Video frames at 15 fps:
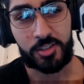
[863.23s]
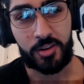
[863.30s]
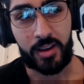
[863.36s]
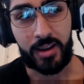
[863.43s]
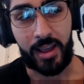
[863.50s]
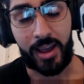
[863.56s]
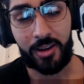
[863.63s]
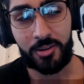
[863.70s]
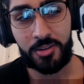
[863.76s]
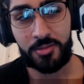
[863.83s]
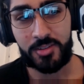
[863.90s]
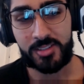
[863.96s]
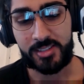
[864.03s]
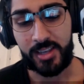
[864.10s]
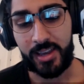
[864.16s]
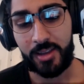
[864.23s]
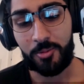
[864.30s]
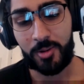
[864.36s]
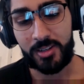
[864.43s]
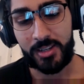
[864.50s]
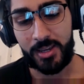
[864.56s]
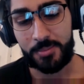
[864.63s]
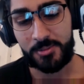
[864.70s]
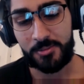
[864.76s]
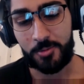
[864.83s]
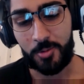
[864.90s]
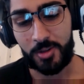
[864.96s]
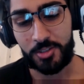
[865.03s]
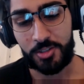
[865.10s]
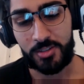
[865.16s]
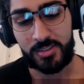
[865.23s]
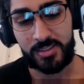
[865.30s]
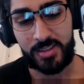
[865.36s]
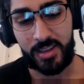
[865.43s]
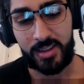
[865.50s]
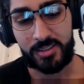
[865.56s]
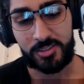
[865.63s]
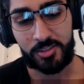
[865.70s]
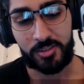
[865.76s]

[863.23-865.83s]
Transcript: and how do you decide what types of questions to answer?